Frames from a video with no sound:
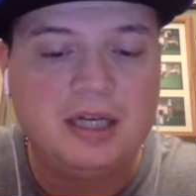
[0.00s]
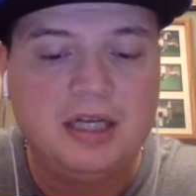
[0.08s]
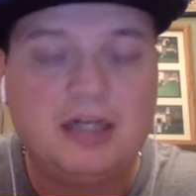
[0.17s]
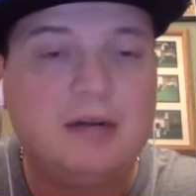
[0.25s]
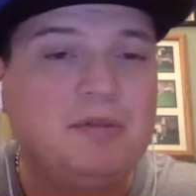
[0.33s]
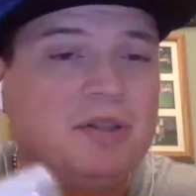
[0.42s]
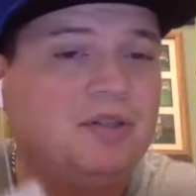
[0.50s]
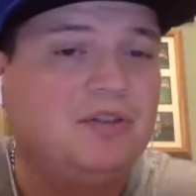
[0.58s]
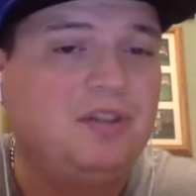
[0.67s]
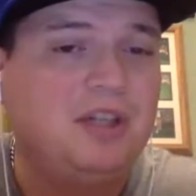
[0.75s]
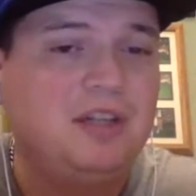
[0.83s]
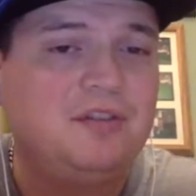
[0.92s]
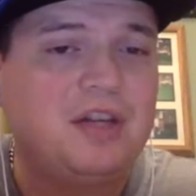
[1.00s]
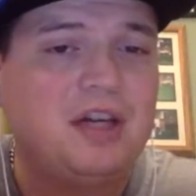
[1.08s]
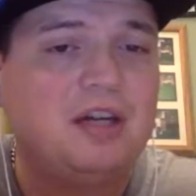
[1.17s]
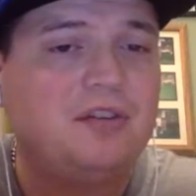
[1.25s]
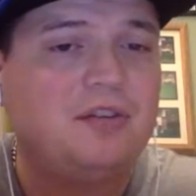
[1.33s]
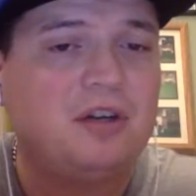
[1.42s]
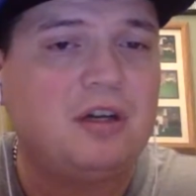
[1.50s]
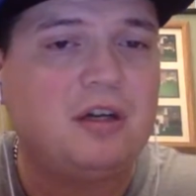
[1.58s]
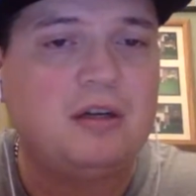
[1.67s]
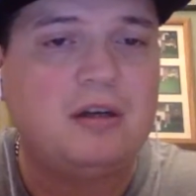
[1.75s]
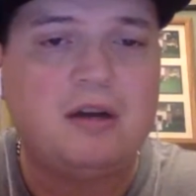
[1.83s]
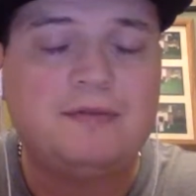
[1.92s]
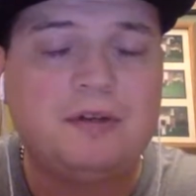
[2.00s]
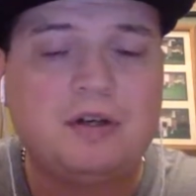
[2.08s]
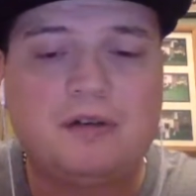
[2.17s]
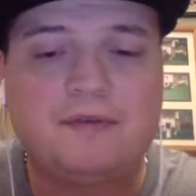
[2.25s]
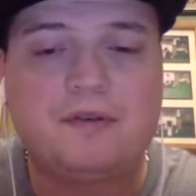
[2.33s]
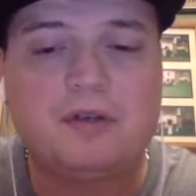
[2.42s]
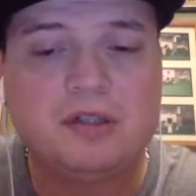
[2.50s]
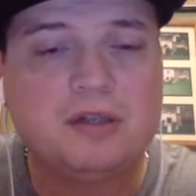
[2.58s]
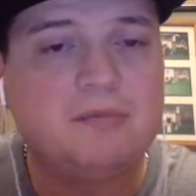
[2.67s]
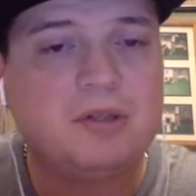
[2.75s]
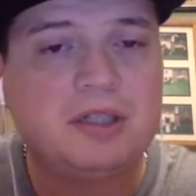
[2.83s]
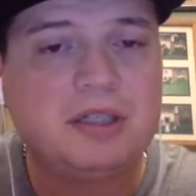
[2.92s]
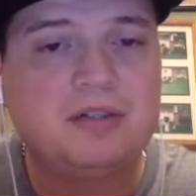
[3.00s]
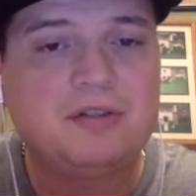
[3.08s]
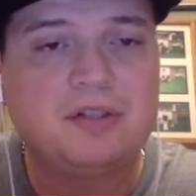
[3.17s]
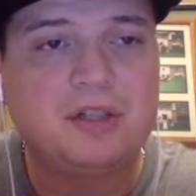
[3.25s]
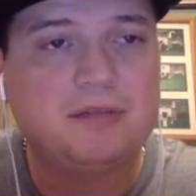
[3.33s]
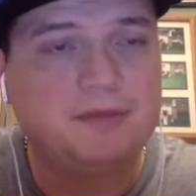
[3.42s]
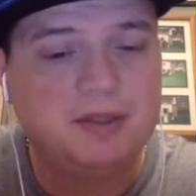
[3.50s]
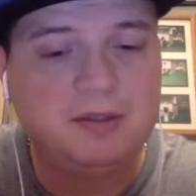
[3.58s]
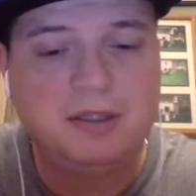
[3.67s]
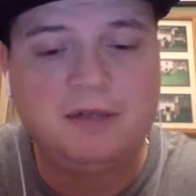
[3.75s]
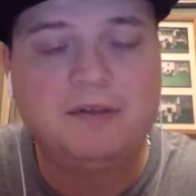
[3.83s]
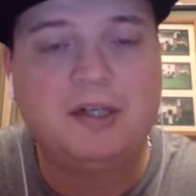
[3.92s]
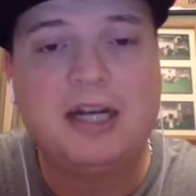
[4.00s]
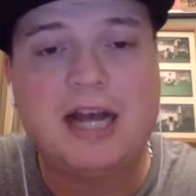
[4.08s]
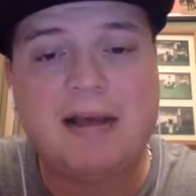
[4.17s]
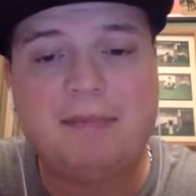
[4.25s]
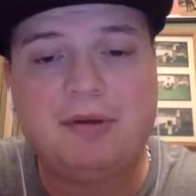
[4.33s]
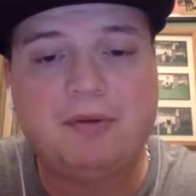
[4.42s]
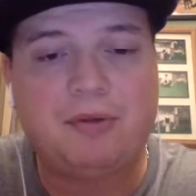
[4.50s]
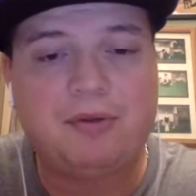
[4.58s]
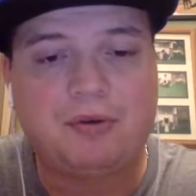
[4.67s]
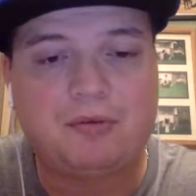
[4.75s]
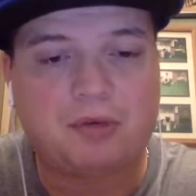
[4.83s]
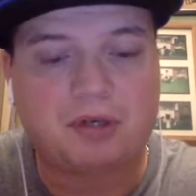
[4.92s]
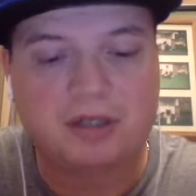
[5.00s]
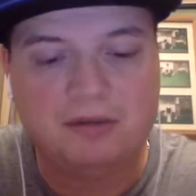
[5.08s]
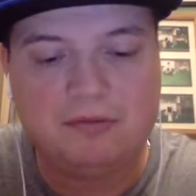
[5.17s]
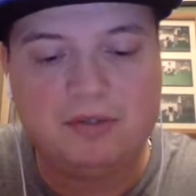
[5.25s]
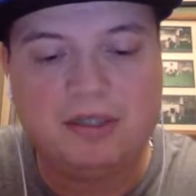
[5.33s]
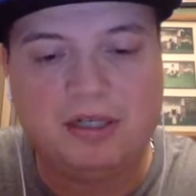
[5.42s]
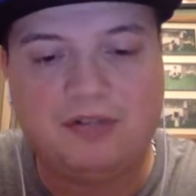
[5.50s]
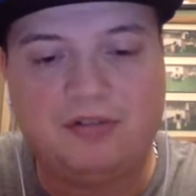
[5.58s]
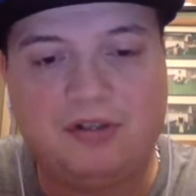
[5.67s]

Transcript: And I've been using these guys off and on for a number of years, so I've been very happy with their work and whatnot.